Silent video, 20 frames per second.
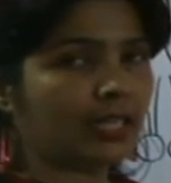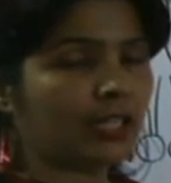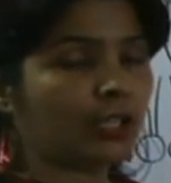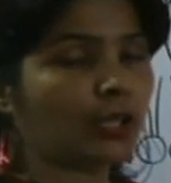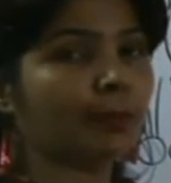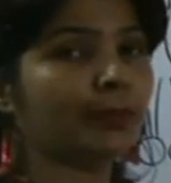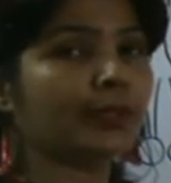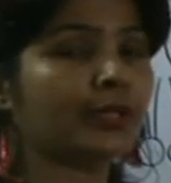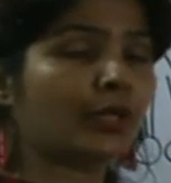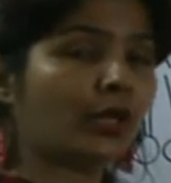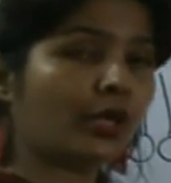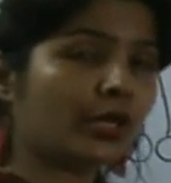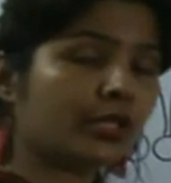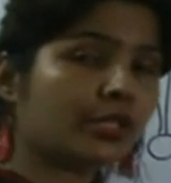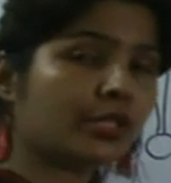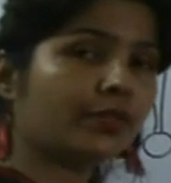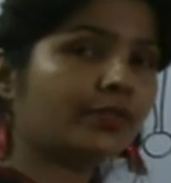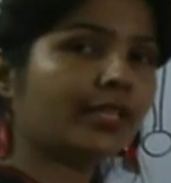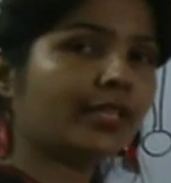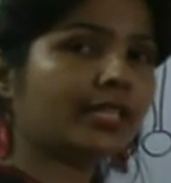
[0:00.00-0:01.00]
Now because
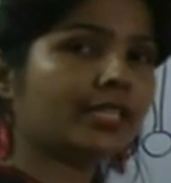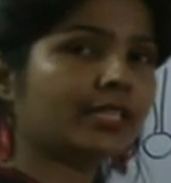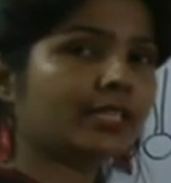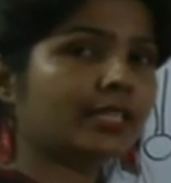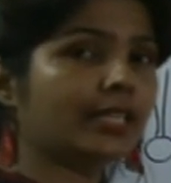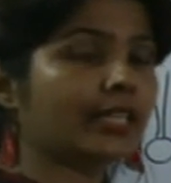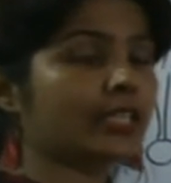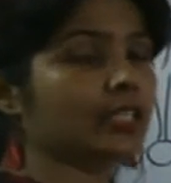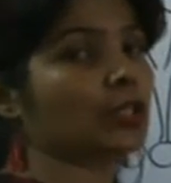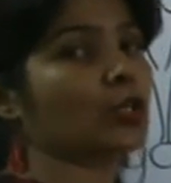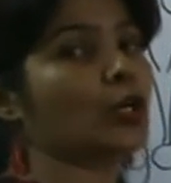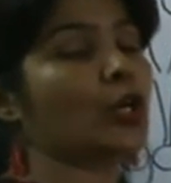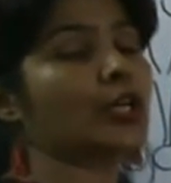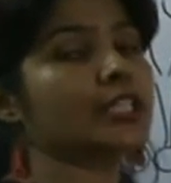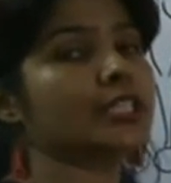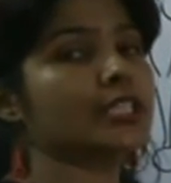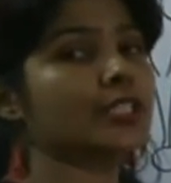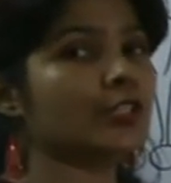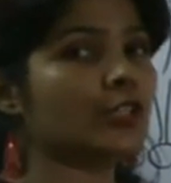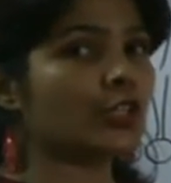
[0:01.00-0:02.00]
of this, there is a
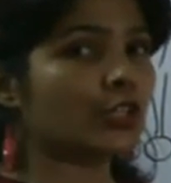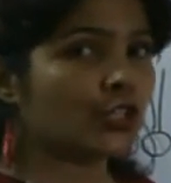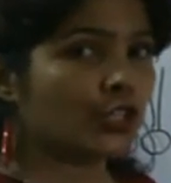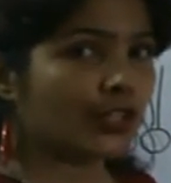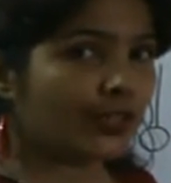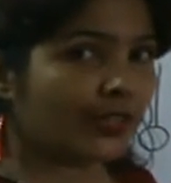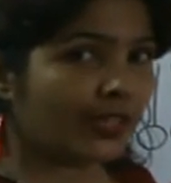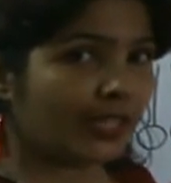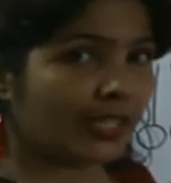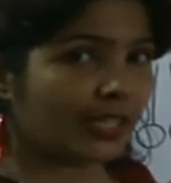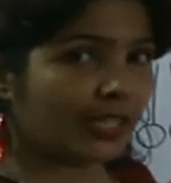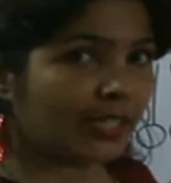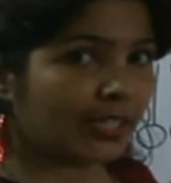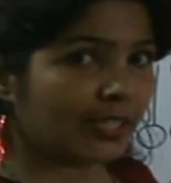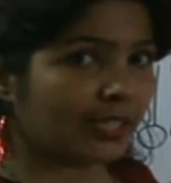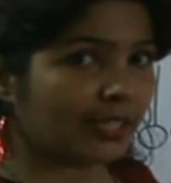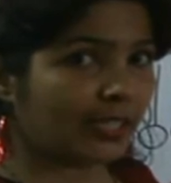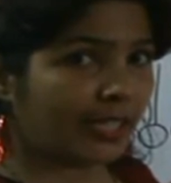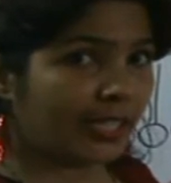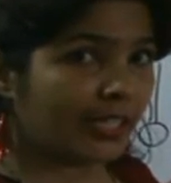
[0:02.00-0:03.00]
concentration gradient
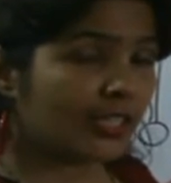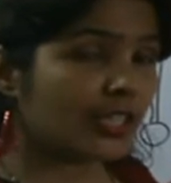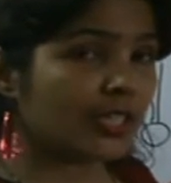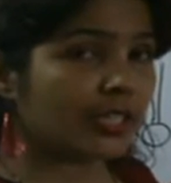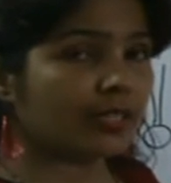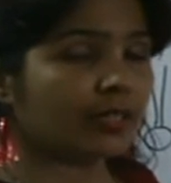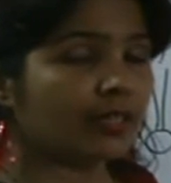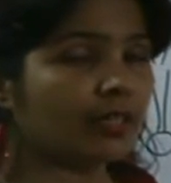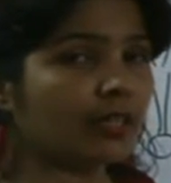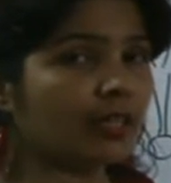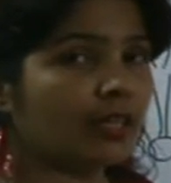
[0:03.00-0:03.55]
created,